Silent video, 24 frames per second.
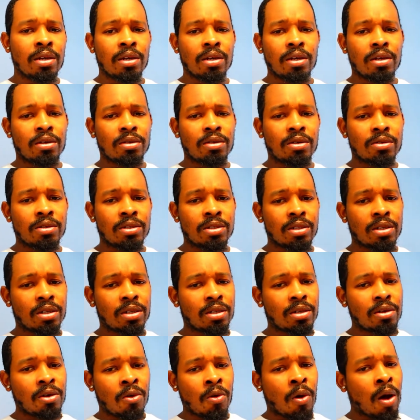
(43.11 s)
Y'all know this
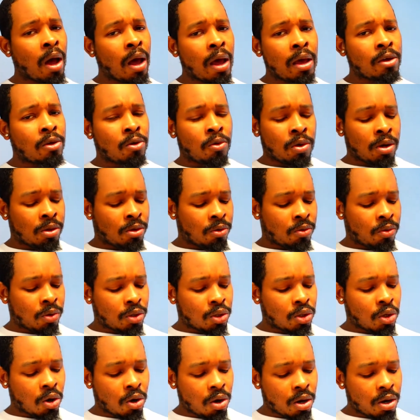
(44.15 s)
Ohio weather
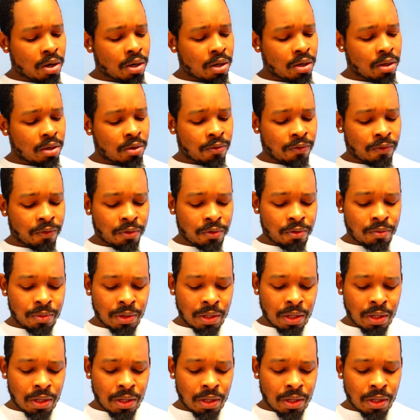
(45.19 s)
retarded, you feel me?